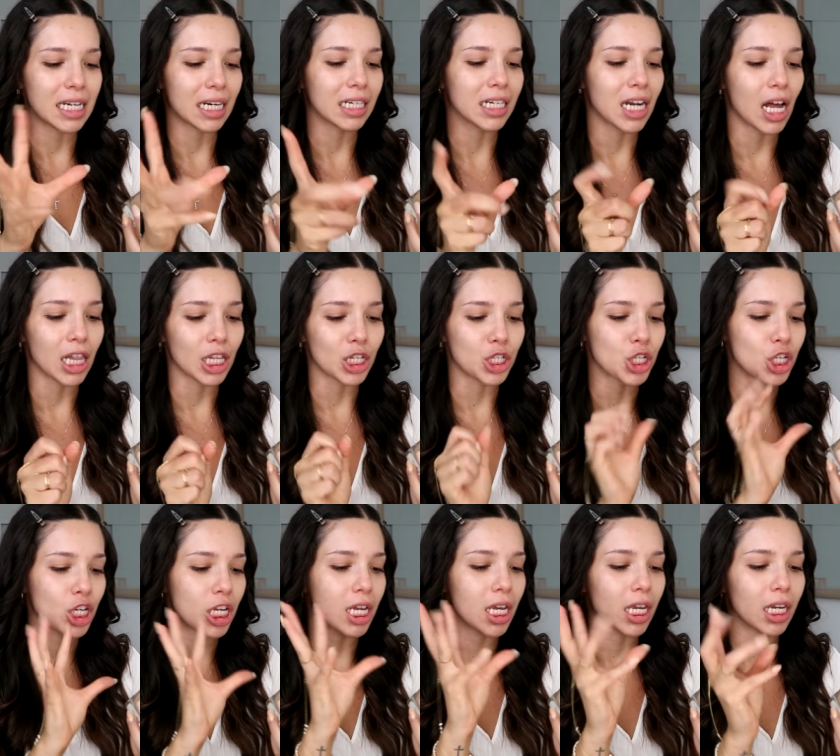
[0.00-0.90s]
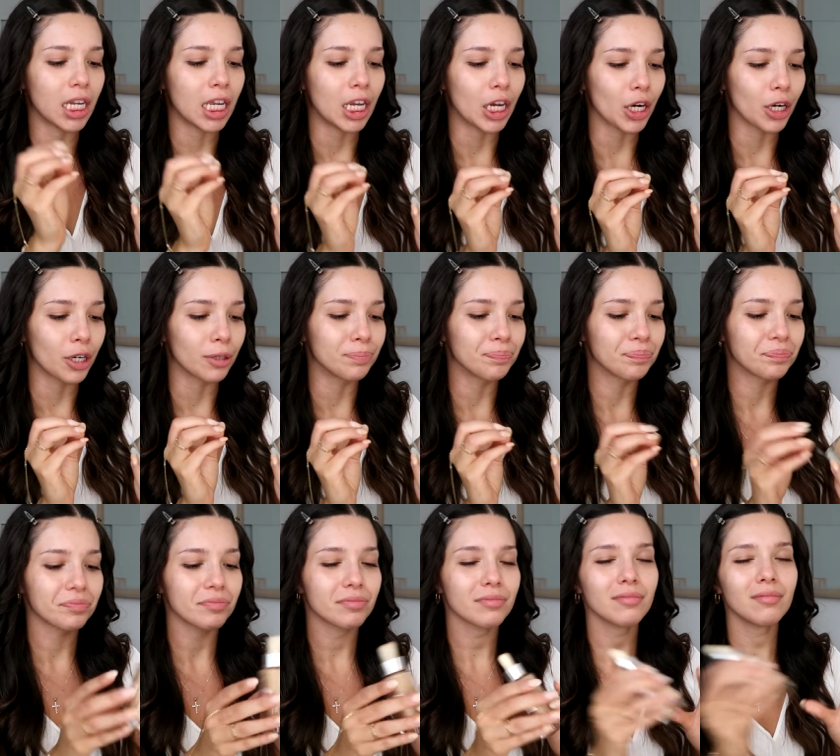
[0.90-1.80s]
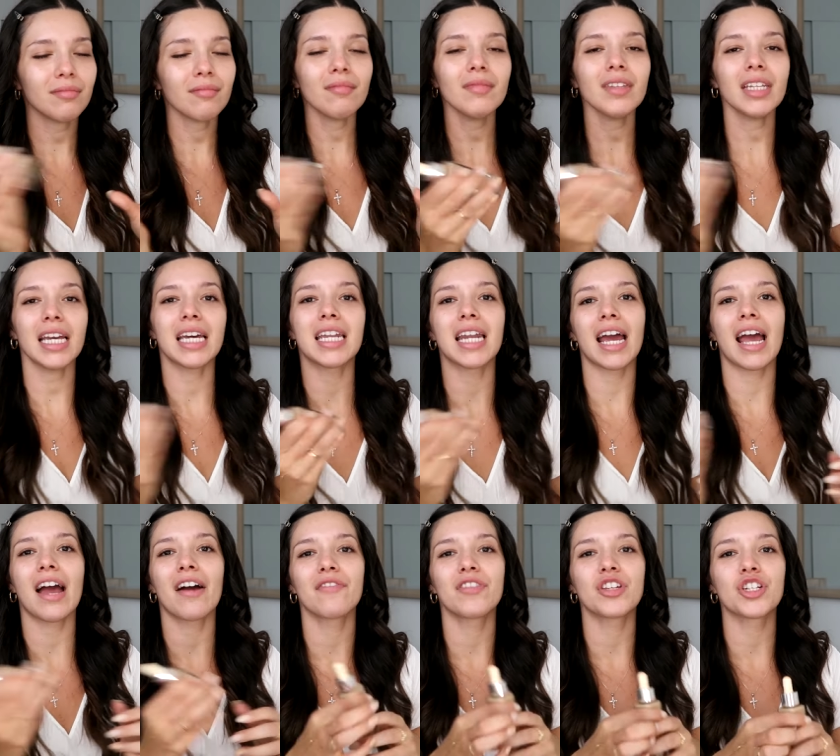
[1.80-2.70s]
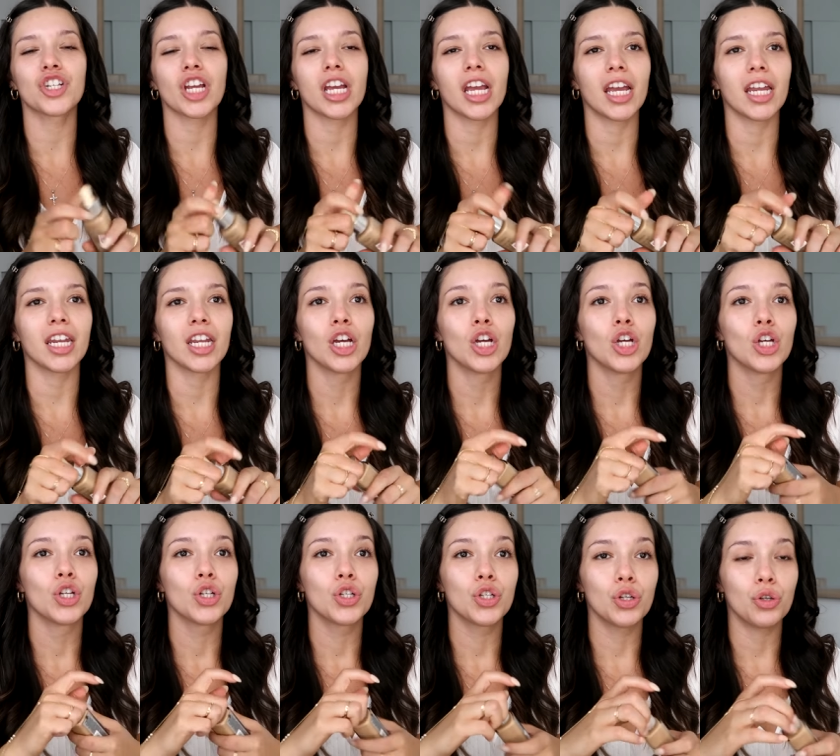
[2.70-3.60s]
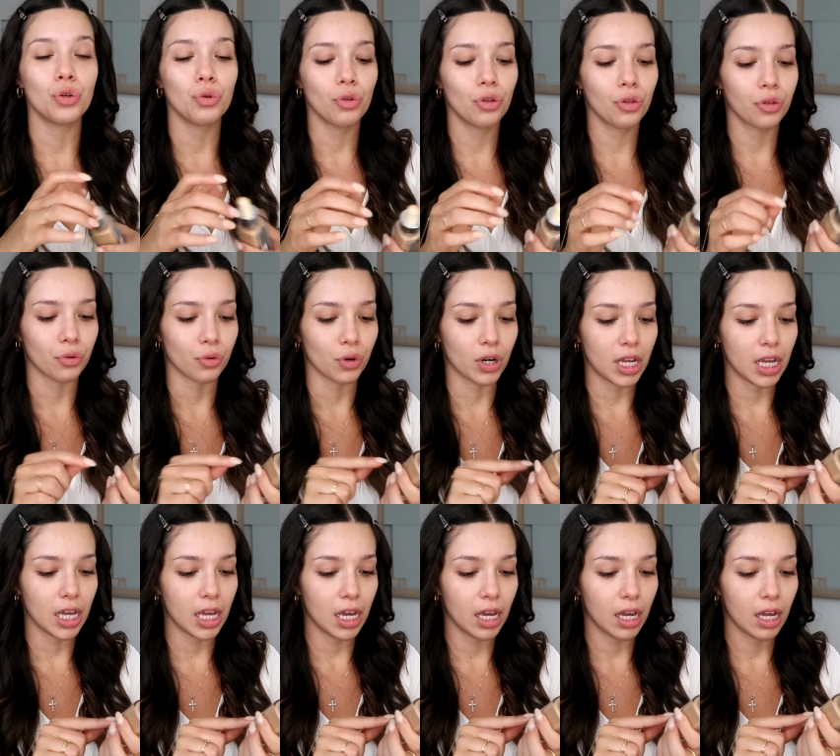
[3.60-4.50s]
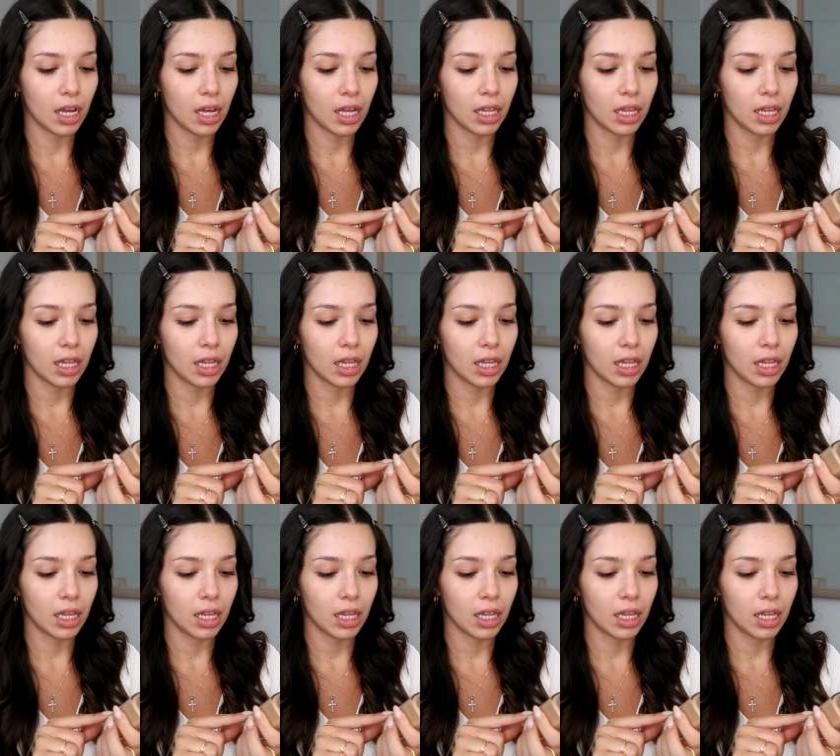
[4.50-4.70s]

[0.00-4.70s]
technology in here. And I have the shade 23